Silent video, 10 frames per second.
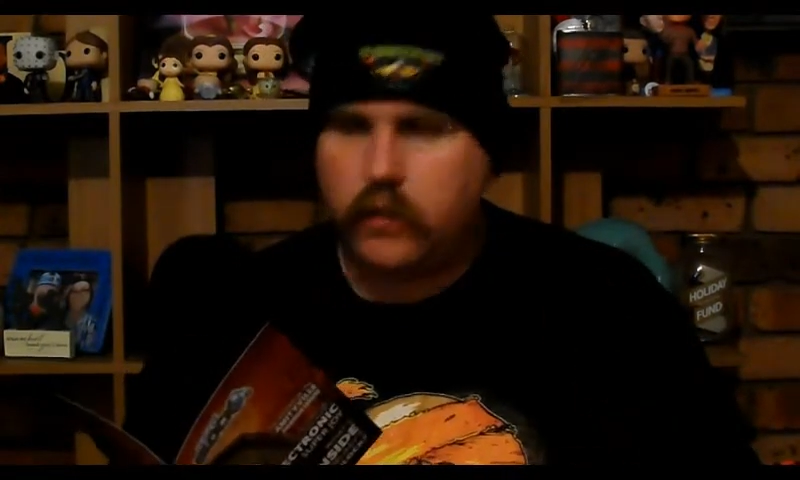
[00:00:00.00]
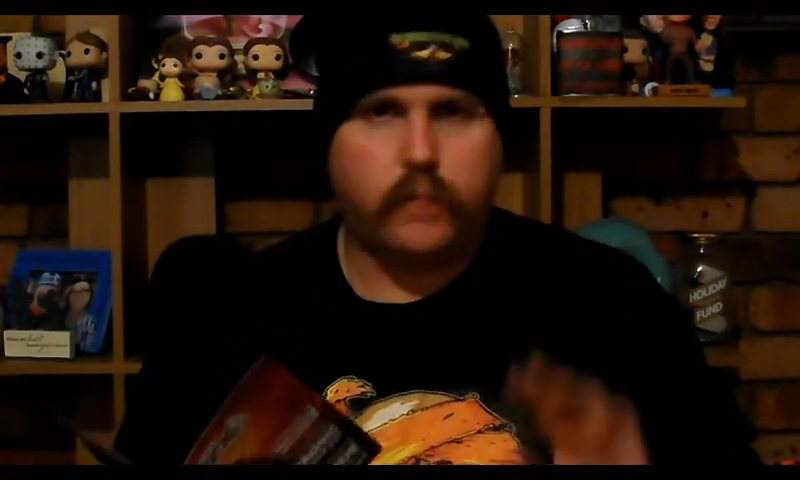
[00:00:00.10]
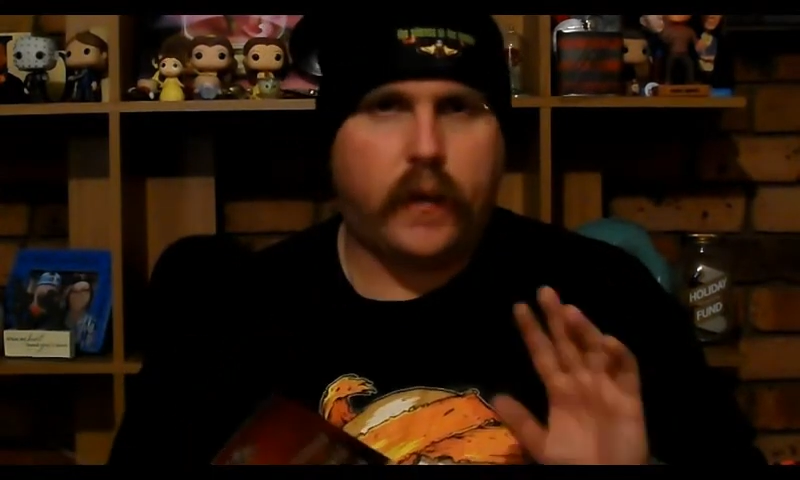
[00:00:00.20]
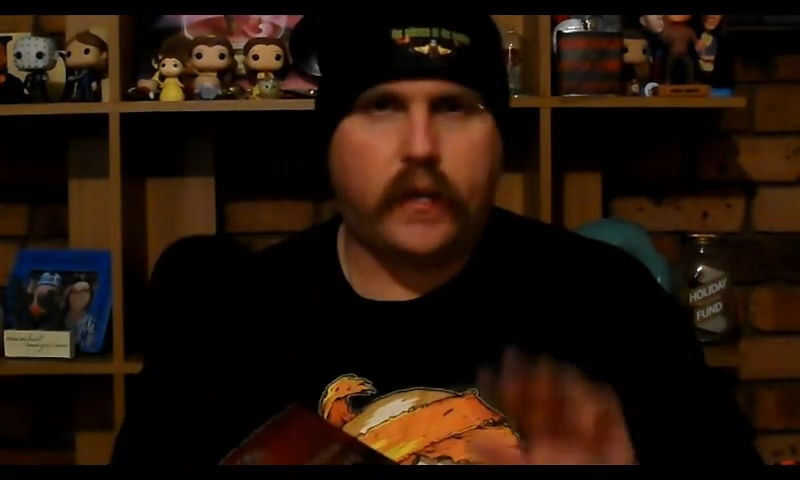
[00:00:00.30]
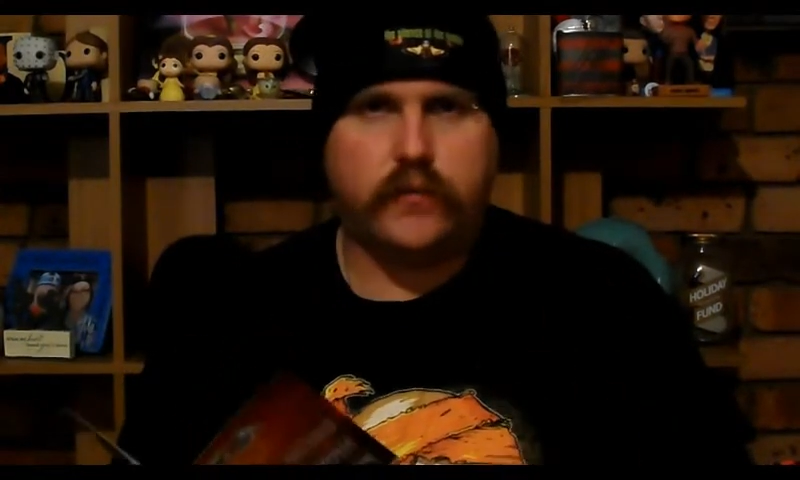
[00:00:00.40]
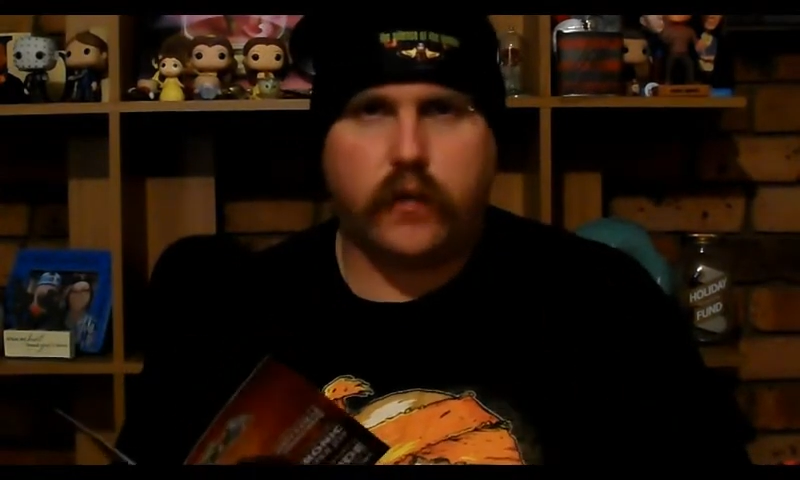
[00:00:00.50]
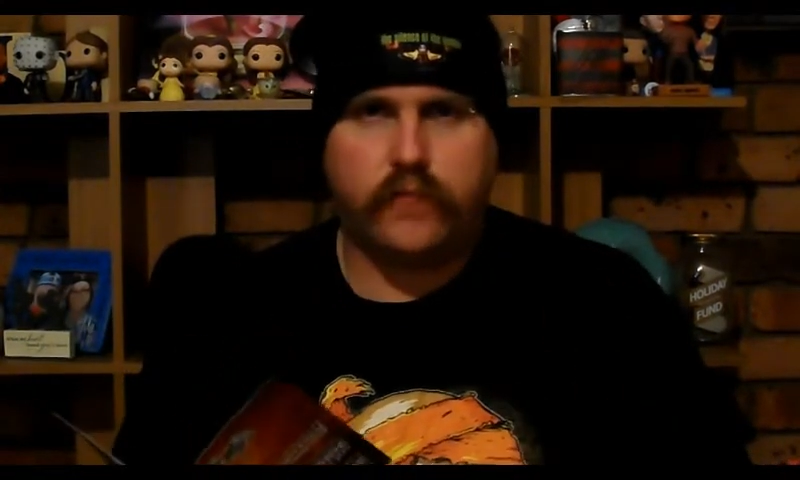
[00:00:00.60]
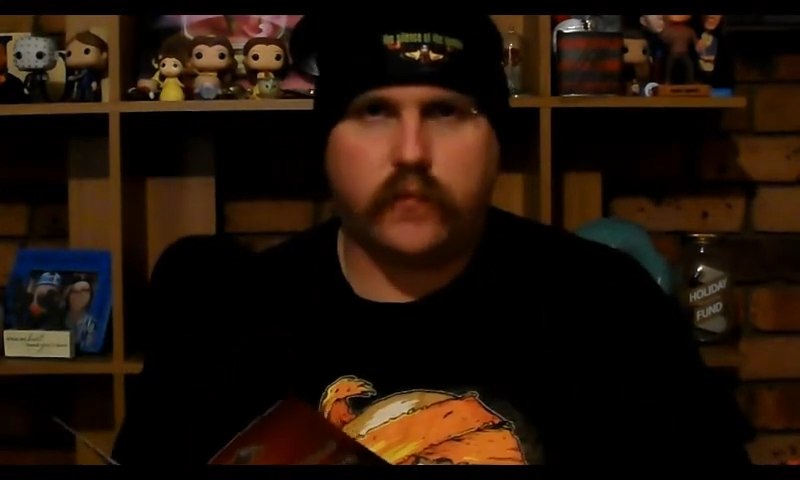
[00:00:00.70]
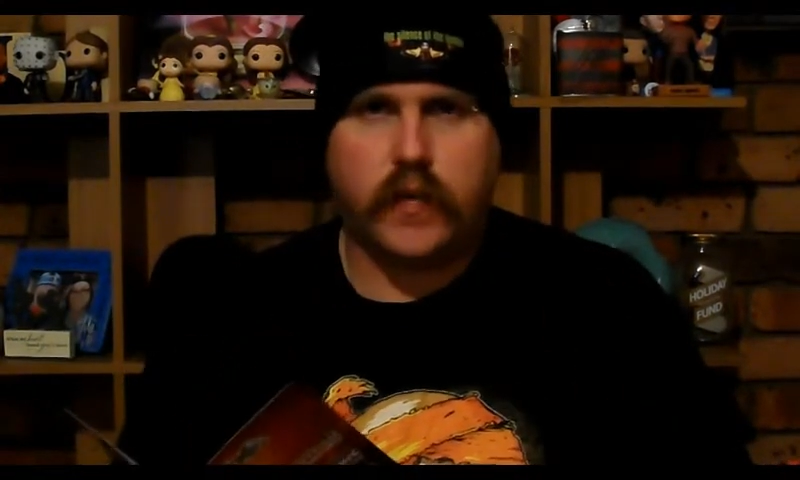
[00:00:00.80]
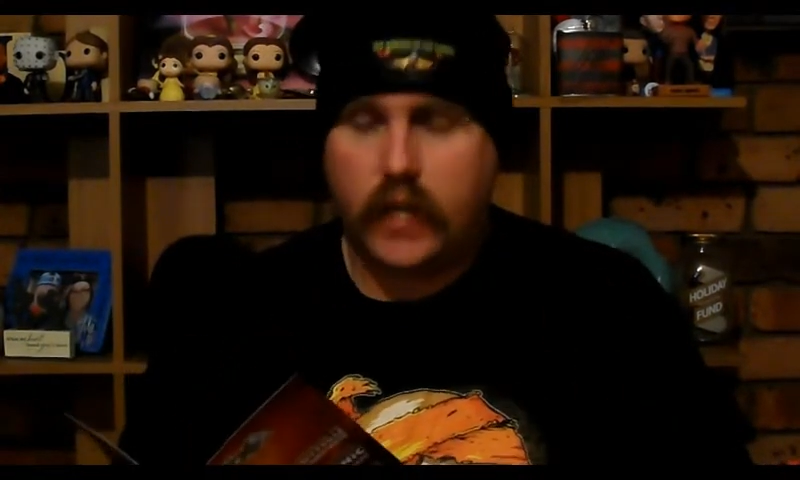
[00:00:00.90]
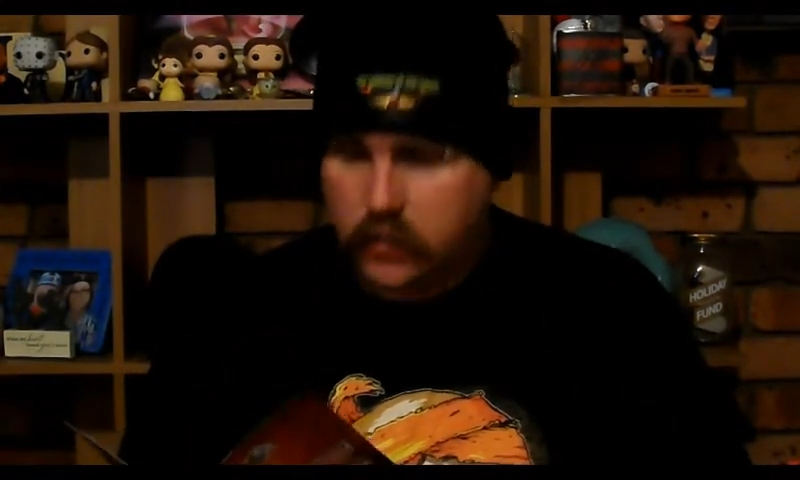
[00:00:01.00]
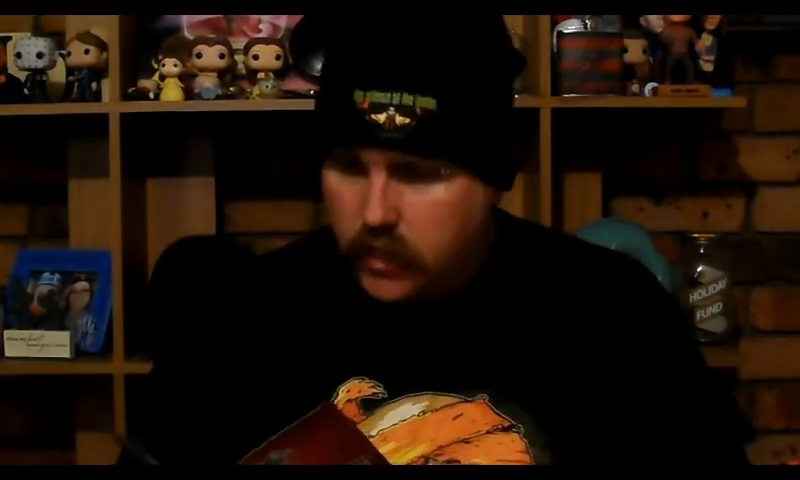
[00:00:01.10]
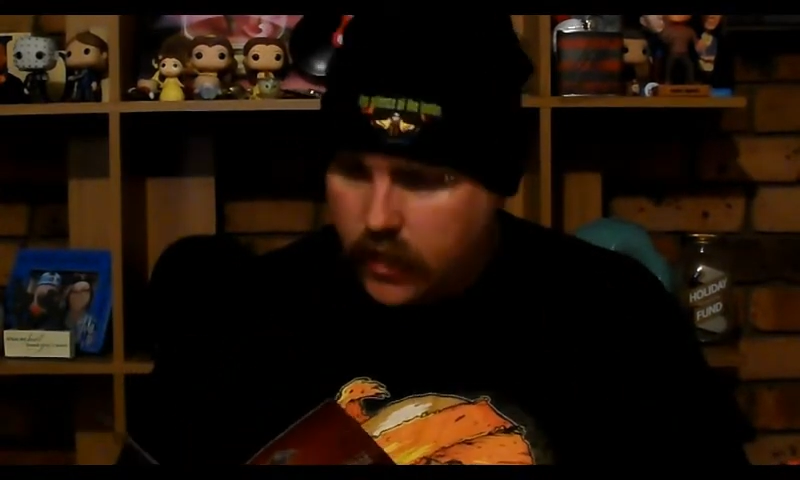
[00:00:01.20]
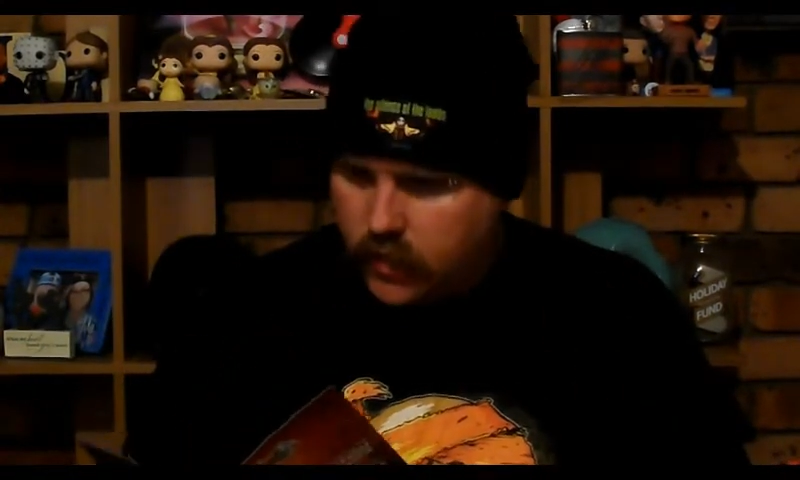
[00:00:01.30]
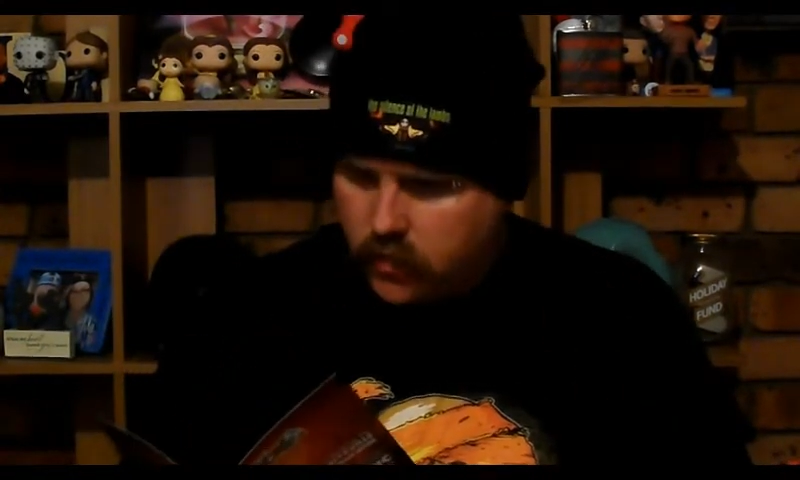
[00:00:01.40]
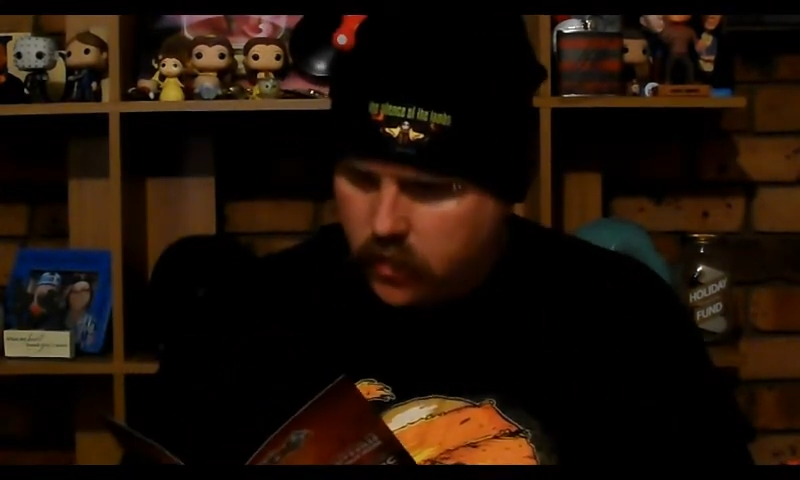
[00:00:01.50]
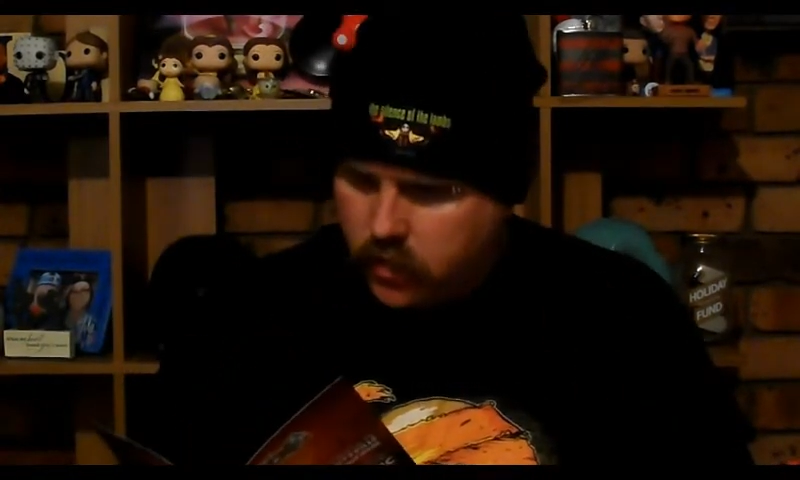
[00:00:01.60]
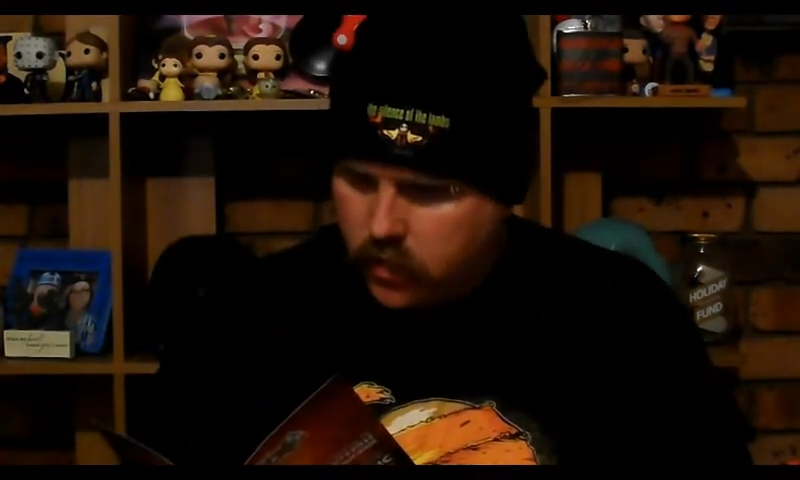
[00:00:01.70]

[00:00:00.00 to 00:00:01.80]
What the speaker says: the Penny Dreadful keychain,